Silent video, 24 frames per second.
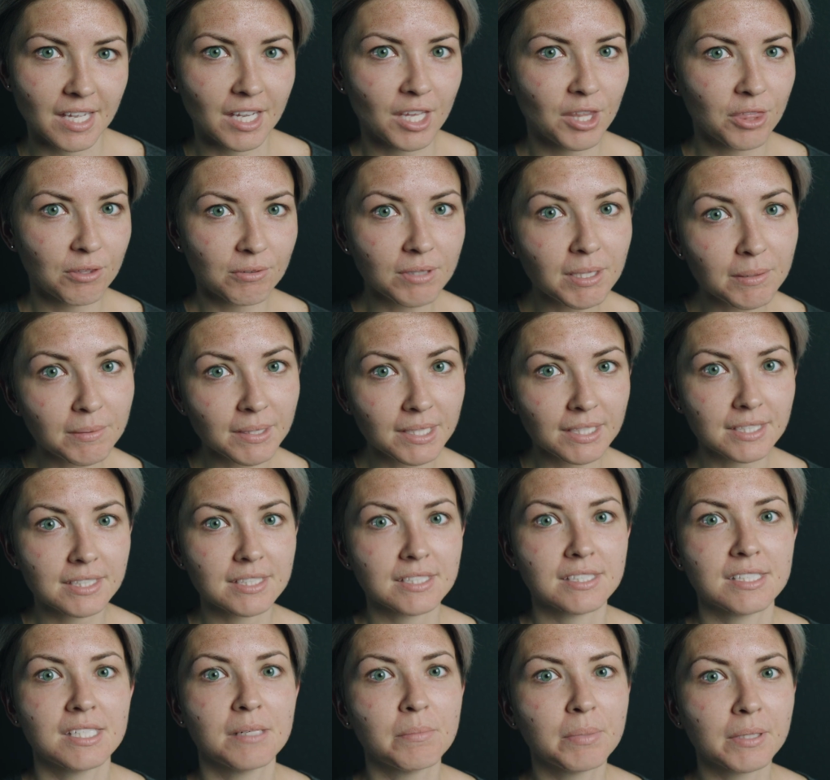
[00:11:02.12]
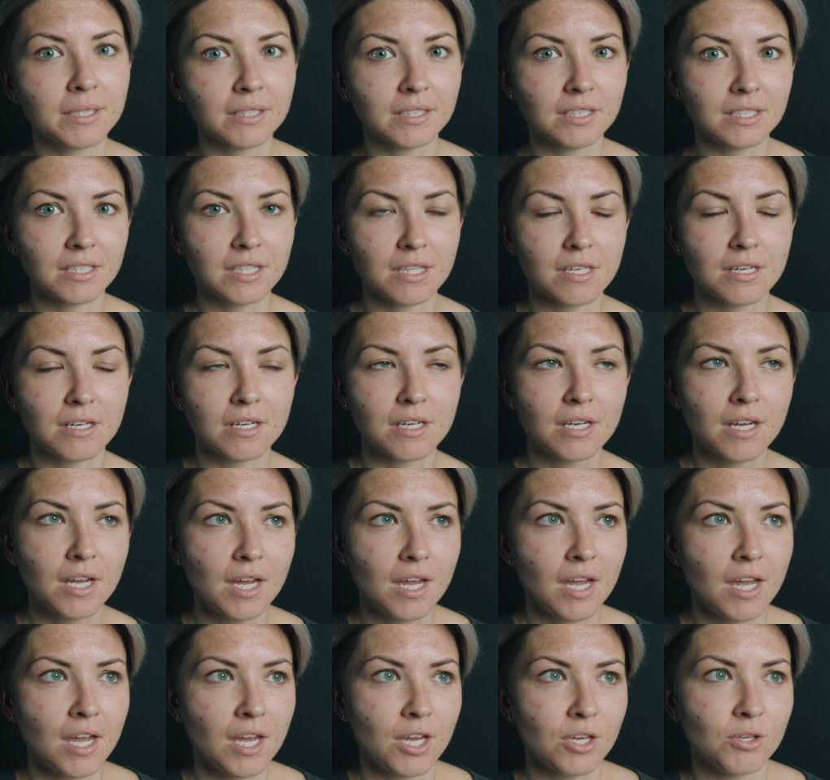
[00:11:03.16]
like 3 weeks, because typically
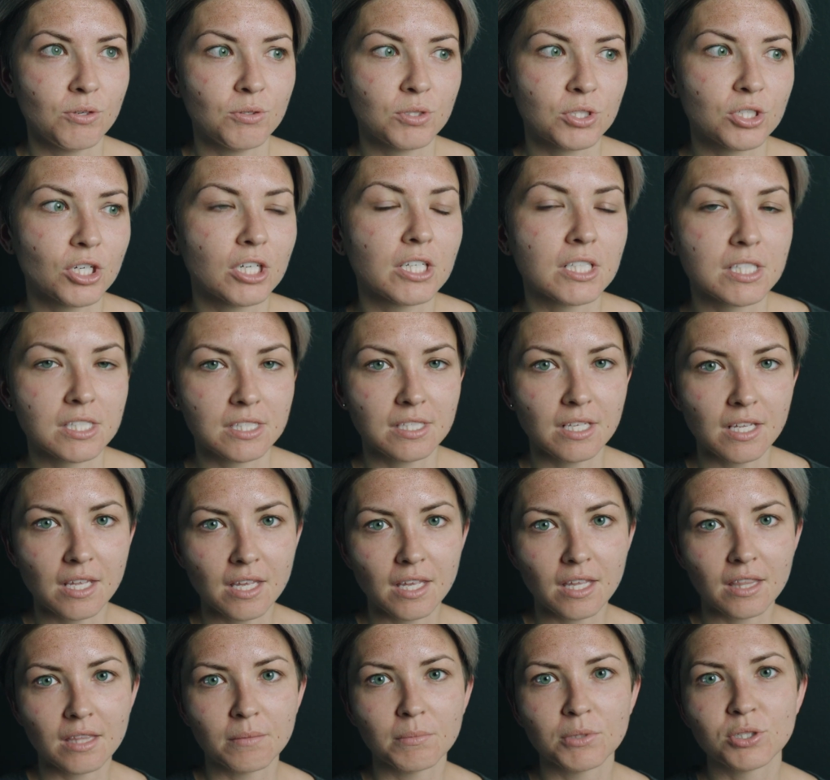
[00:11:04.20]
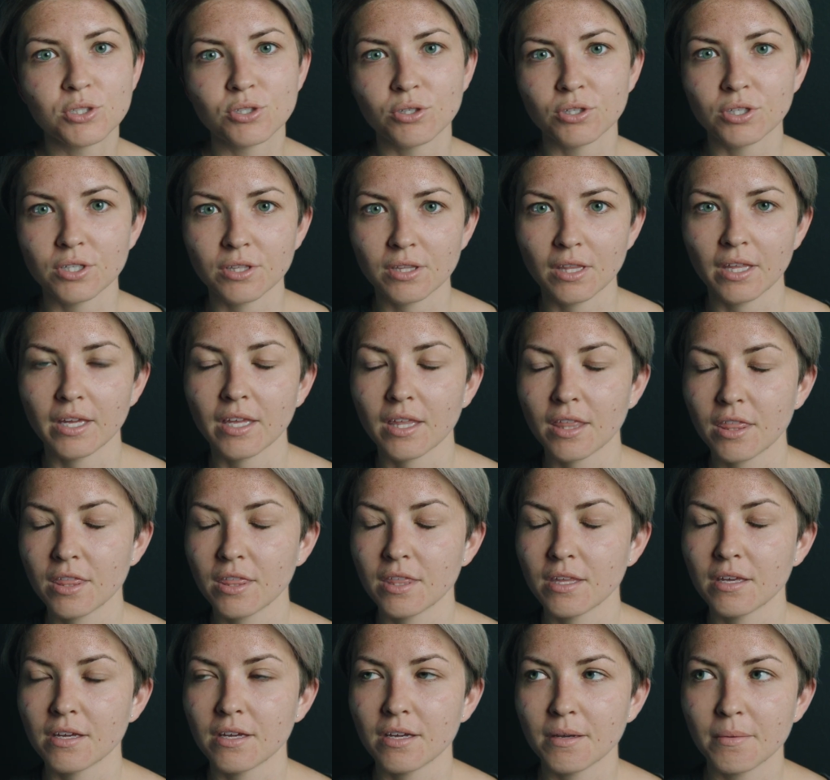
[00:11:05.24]
you start seeing
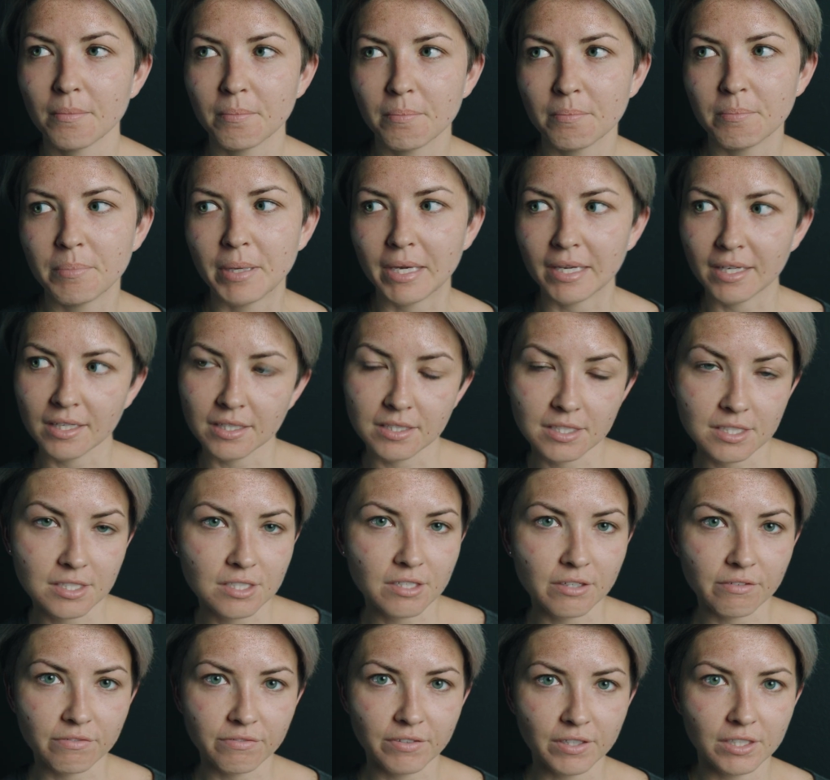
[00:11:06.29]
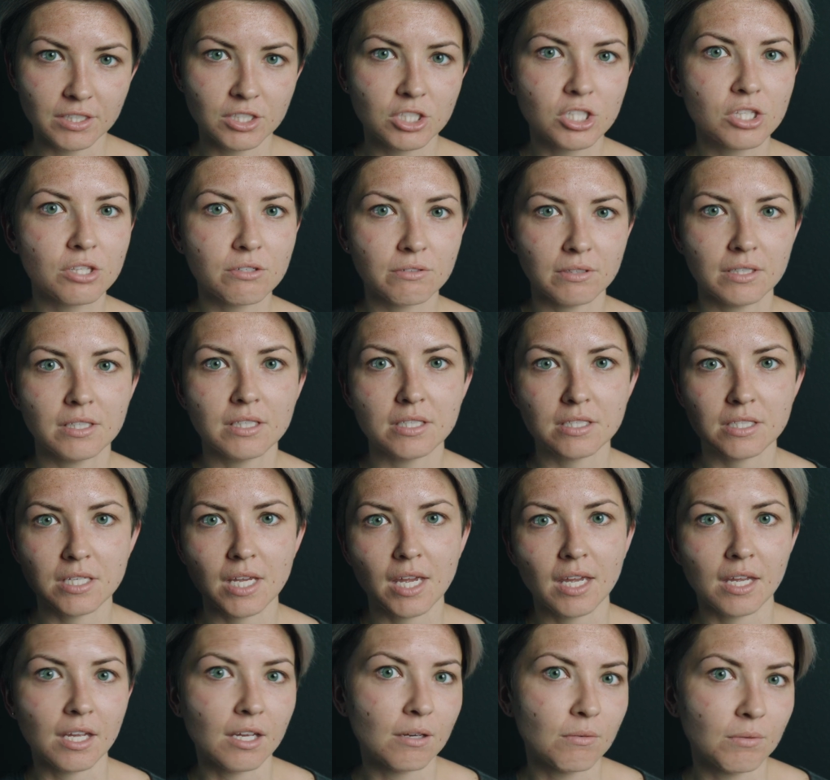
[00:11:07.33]
the biggest difference 3
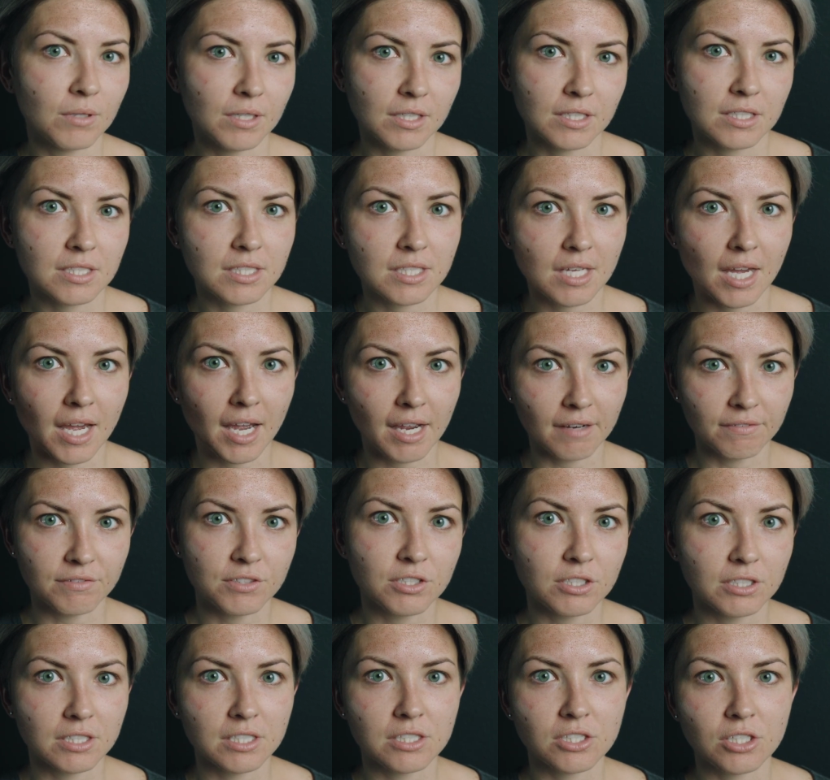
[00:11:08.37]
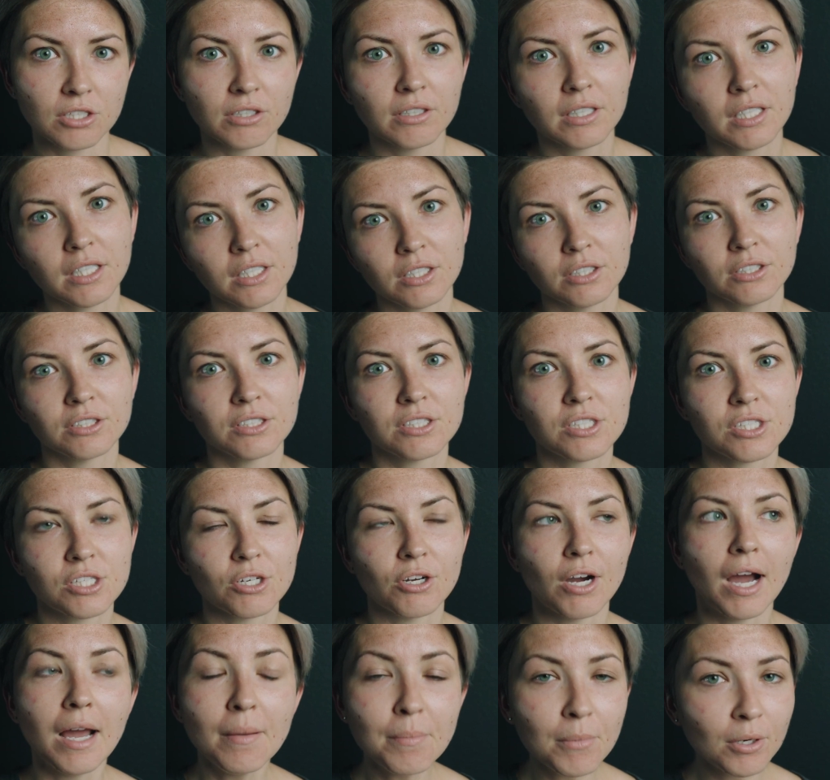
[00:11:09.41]
to 8 weeks after it's all healed.
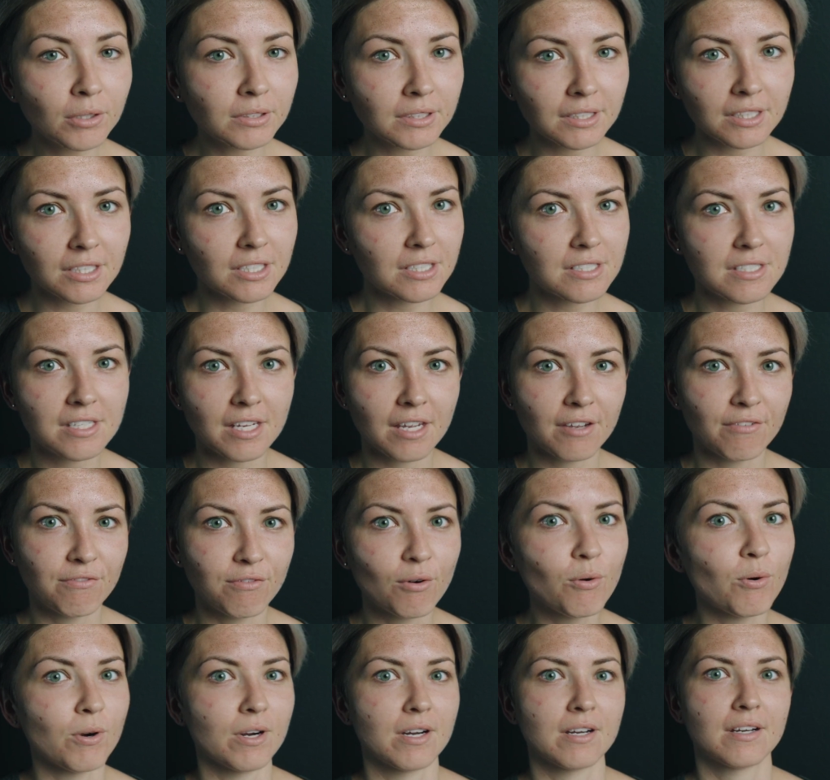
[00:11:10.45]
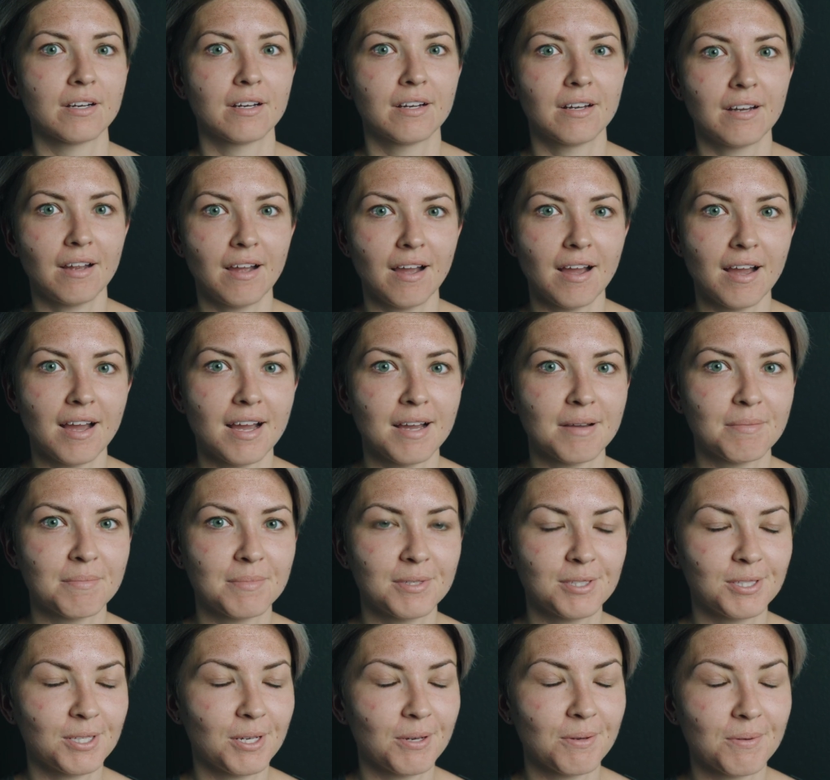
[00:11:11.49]
So I'm only on day 4,
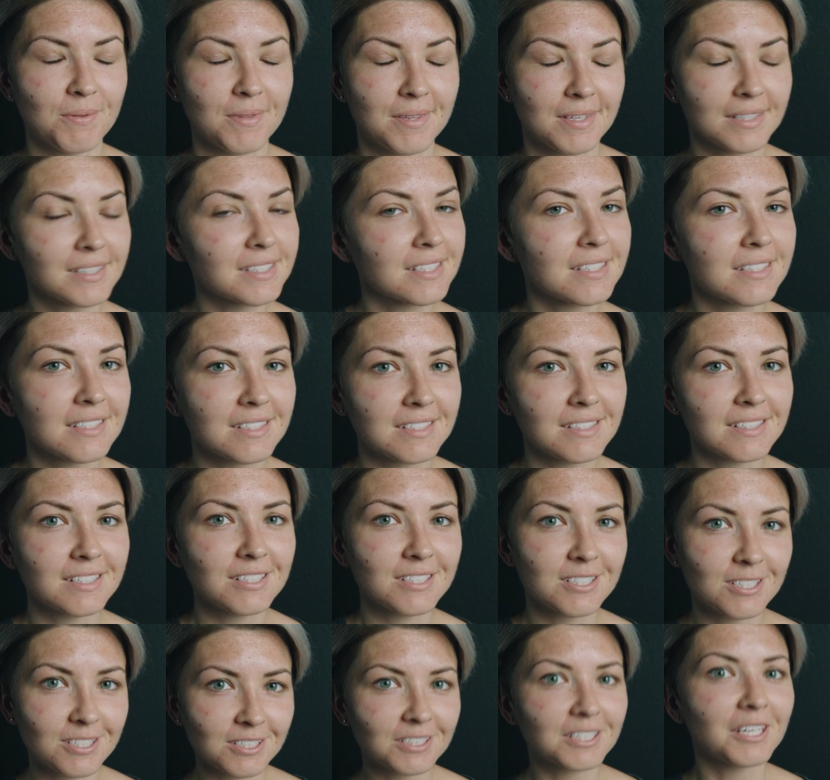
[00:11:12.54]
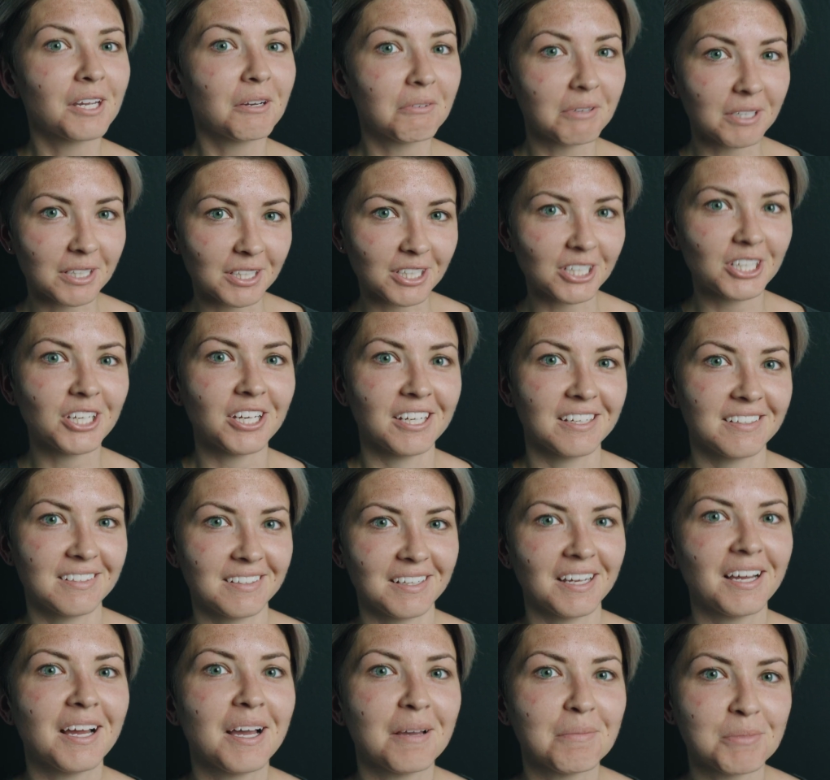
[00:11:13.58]
so this is looking really good.
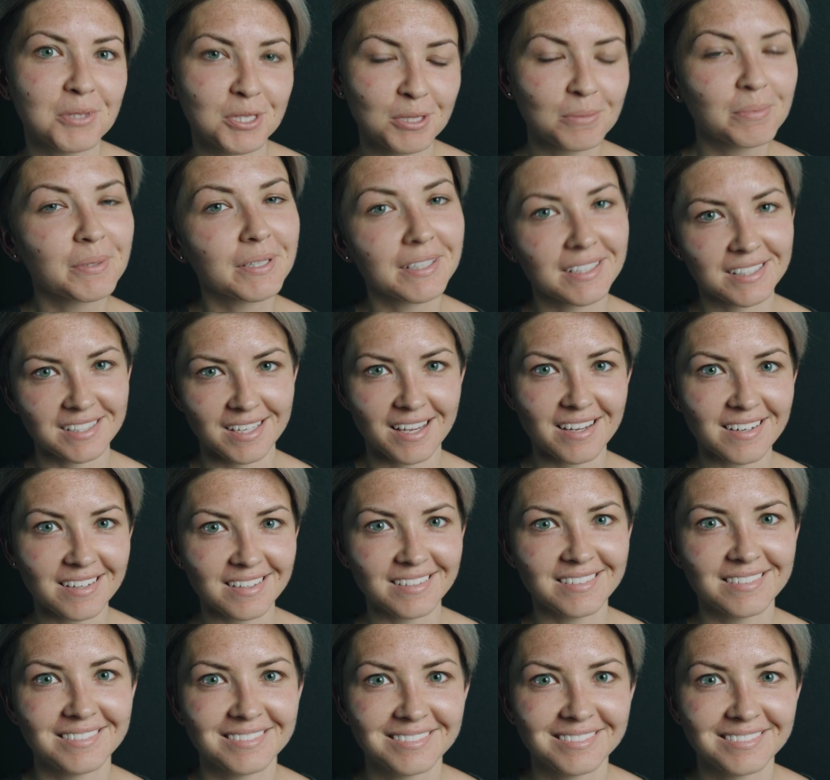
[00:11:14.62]
I'm super excited.